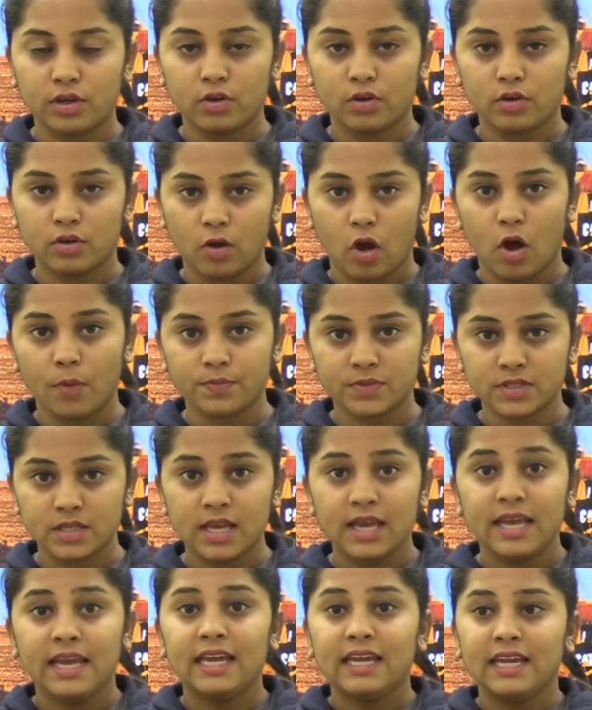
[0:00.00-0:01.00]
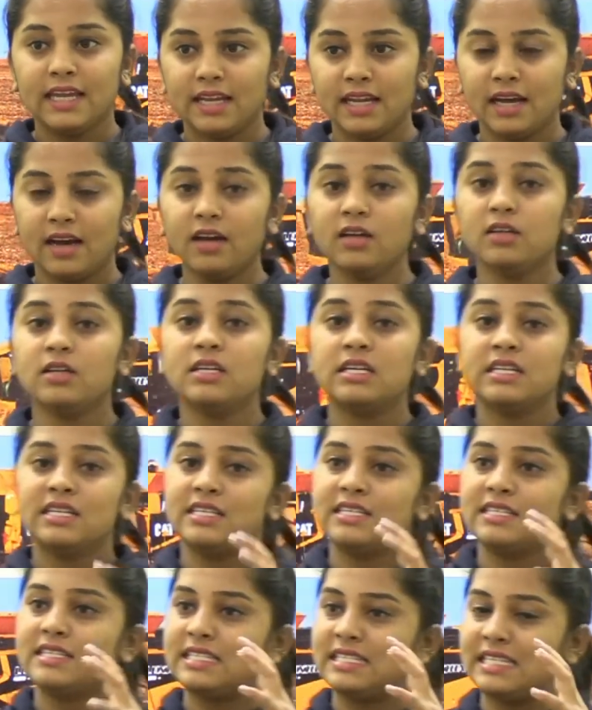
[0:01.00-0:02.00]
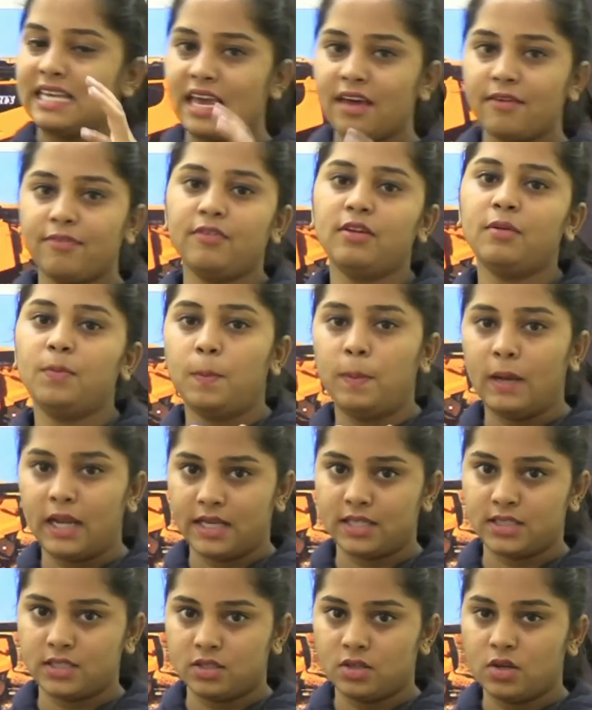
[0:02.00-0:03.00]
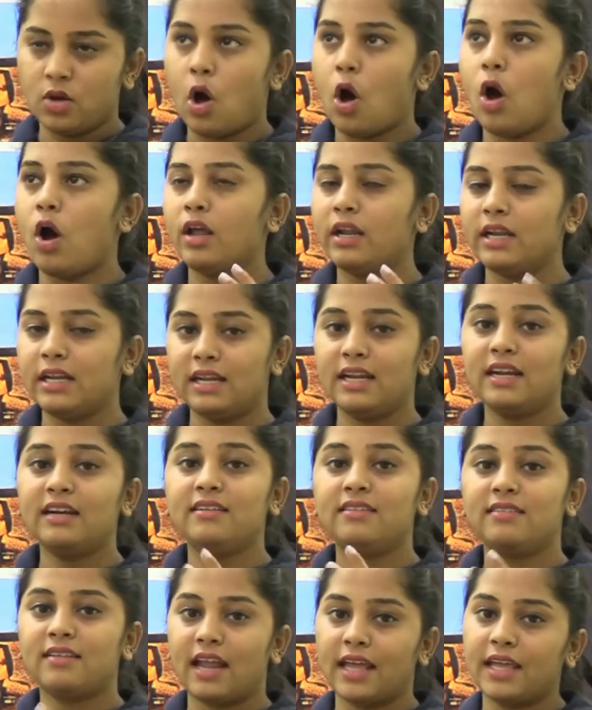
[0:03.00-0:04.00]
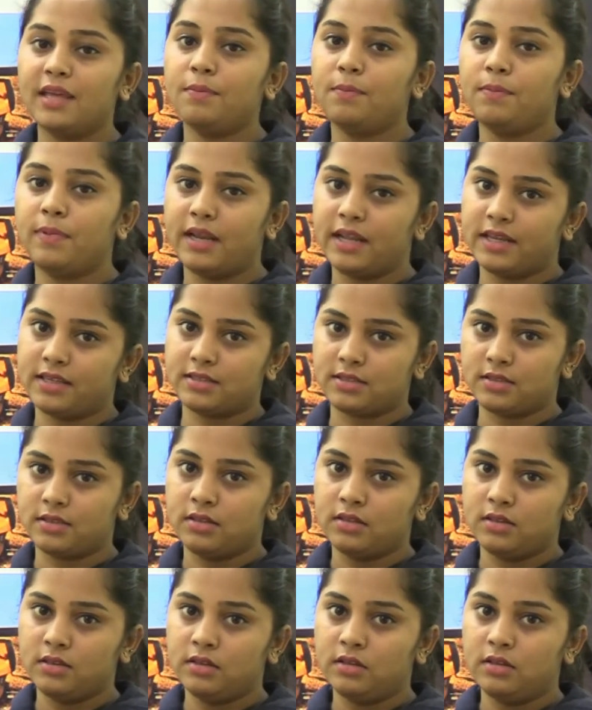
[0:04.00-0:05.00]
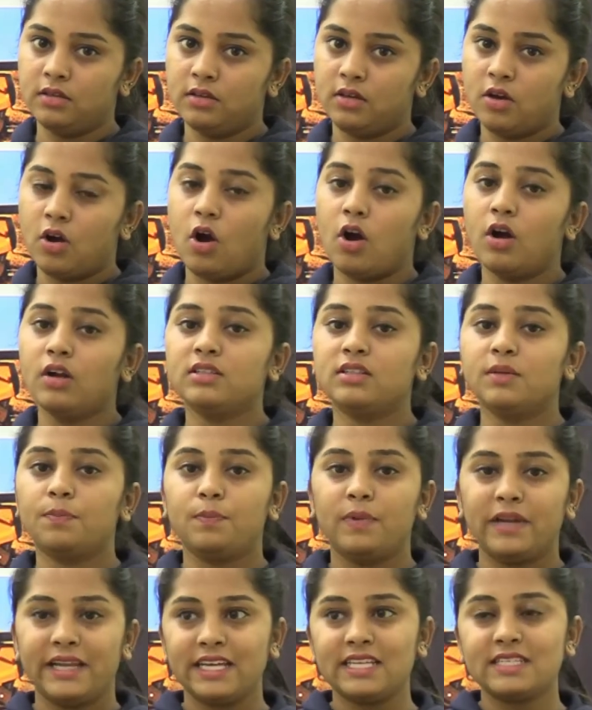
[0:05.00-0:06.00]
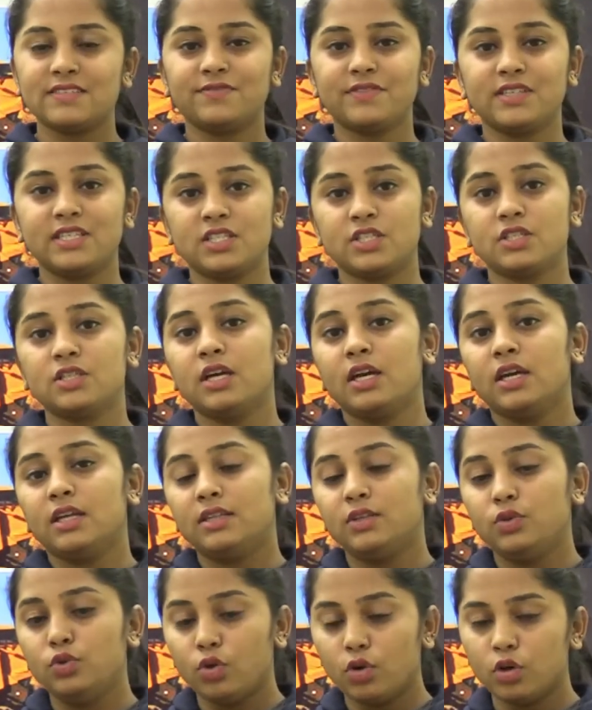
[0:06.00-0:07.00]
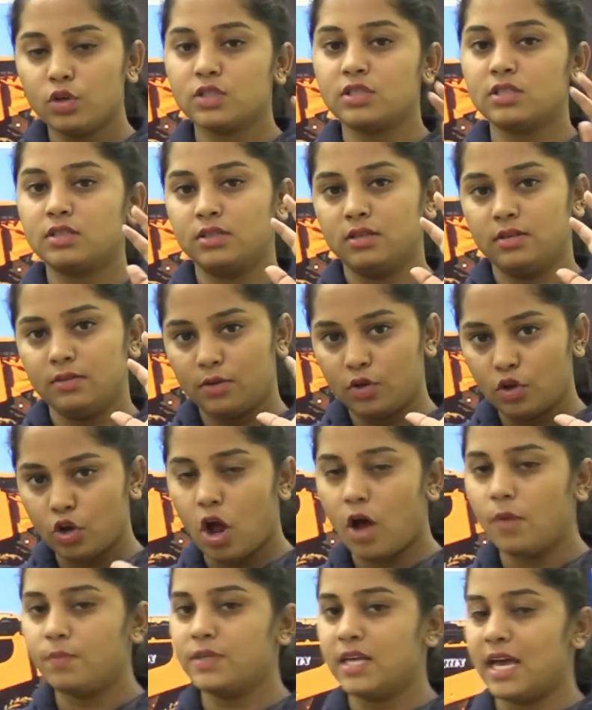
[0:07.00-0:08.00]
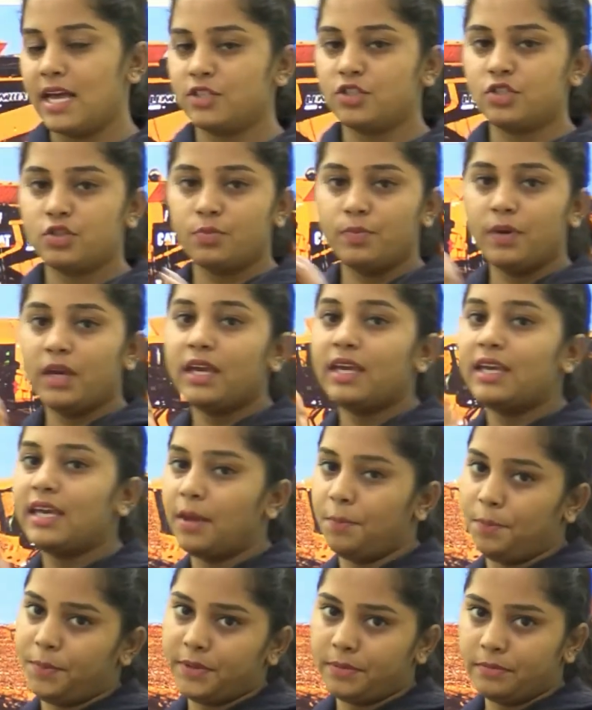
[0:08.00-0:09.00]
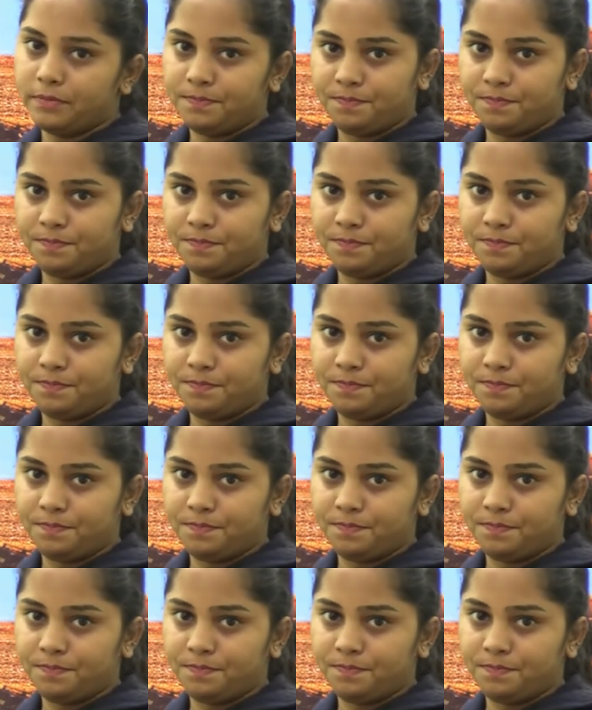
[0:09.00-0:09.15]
crops in a safer place or in a dry place, or the place which those crops has to be kept.